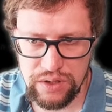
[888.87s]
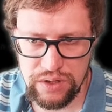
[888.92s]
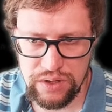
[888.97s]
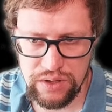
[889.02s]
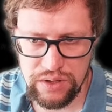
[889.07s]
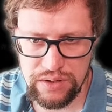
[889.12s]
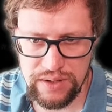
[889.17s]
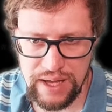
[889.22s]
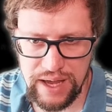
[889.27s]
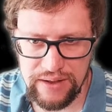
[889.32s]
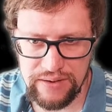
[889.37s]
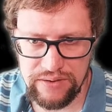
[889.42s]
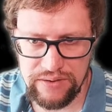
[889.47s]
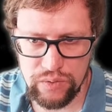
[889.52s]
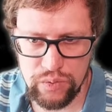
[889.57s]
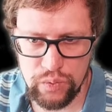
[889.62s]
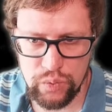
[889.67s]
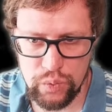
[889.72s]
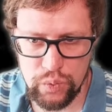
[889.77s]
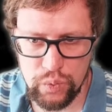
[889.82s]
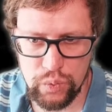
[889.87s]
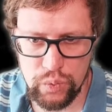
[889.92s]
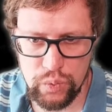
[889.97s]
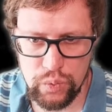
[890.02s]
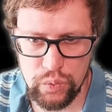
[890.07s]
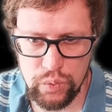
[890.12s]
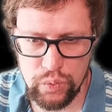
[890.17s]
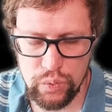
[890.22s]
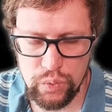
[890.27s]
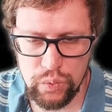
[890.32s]
that
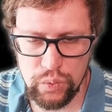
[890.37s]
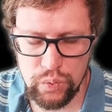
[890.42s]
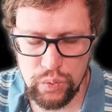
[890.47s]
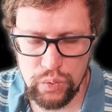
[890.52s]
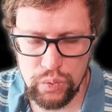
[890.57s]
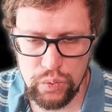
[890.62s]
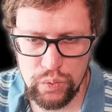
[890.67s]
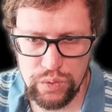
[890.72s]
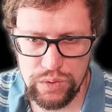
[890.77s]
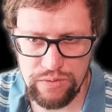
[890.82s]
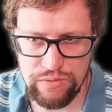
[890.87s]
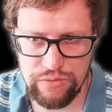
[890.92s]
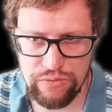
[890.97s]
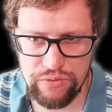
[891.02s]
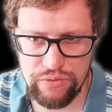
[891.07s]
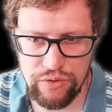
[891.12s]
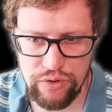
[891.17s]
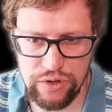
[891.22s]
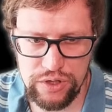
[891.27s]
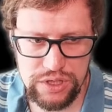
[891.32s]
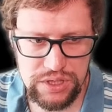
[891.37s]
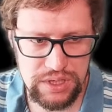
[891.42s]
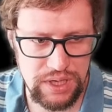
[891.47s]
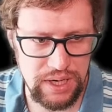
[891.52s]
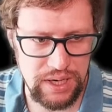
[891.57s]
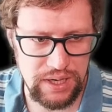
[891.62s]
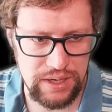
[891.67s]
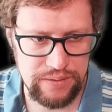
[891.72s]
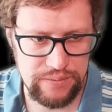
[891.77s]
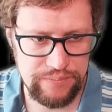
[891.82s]
the first
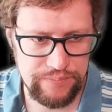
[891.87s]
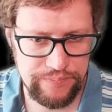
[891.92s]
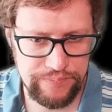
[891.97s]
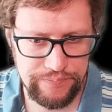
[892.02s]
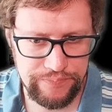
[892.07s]
line